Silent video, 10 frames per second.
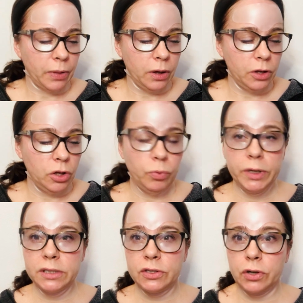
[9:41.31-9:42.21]
you
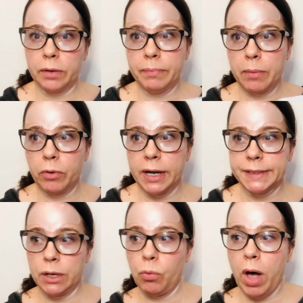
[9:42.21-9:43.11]
wouldn't start
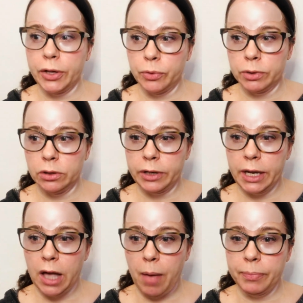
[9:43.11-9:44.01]
memorizing while you were
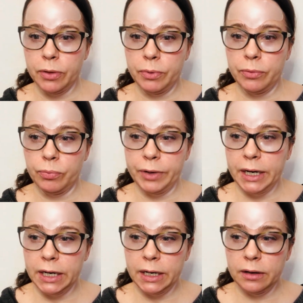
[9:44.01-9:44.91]
looking up. You would
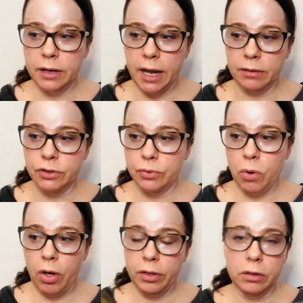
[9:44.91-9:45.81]
read it and do
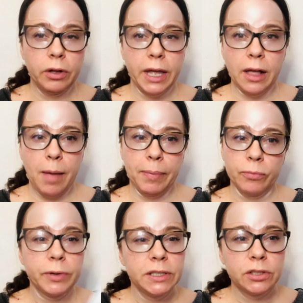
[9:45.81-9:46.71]
all the looking up
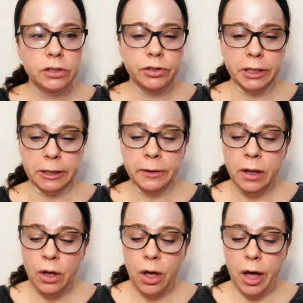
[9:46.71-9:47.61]
and researching,
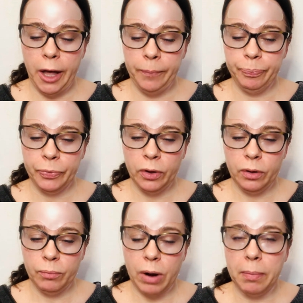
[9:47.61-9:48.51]

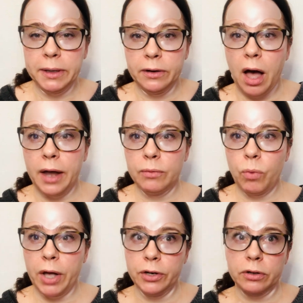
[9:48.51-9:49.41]
probably not
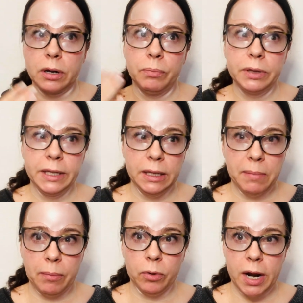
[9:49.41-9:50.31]
while you're completely
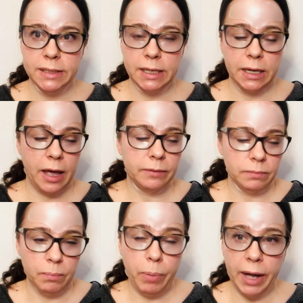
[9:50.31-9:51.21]
memorizing yet.
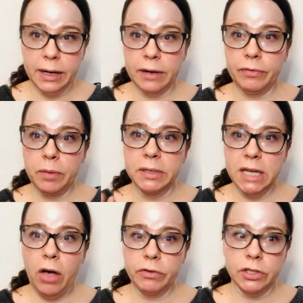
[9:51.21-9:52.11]
But in film and
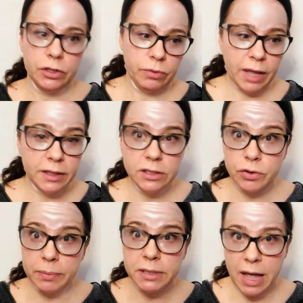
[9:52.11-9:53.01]
television, you get these
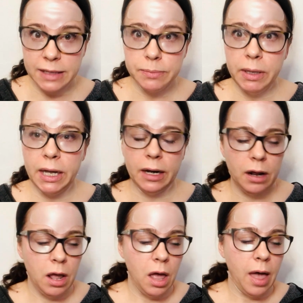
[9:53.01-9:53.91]
scripts last minute,
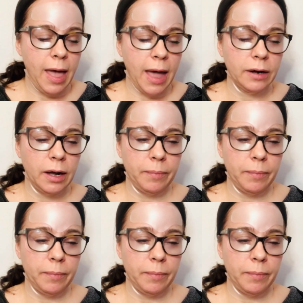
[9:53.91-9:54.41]
and